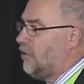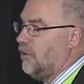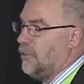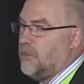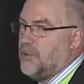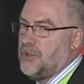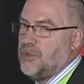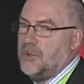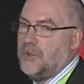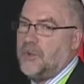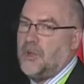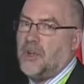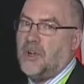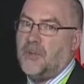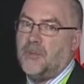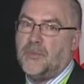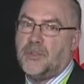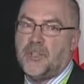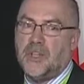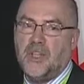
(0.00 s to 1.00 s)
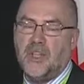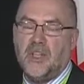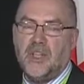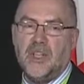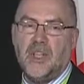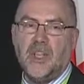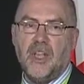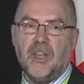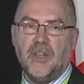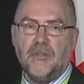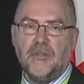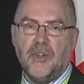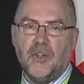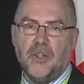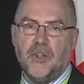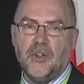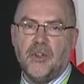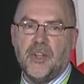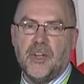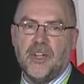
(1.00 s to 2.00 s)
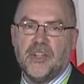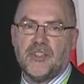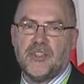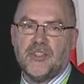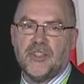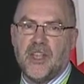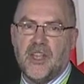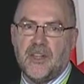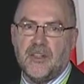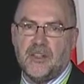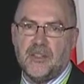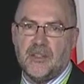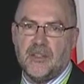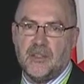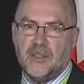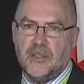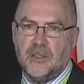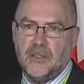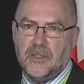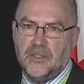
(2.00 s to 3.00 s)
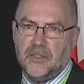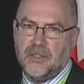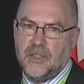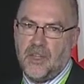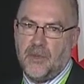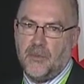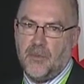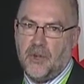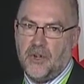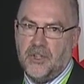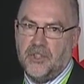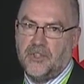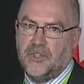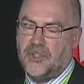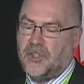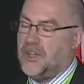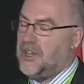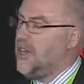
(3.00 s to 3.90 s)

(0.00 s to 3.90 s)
chromosome arms. And if you look at extant salmonids